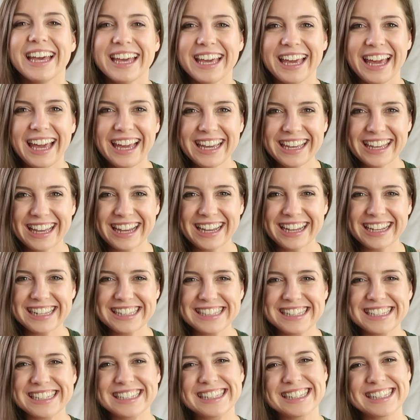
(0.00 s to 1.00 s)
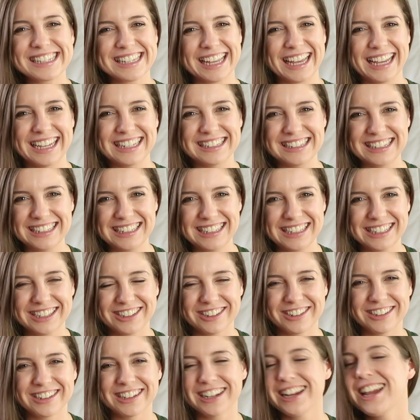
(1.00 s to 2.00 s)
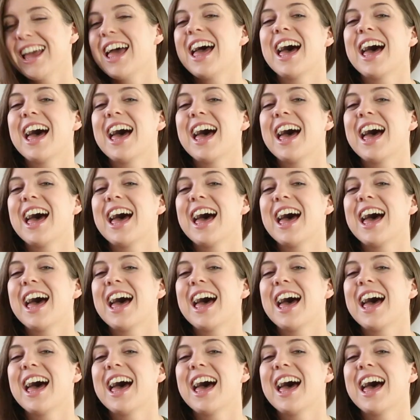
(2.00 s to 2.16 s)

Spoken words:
Hey guys, it's Katie here.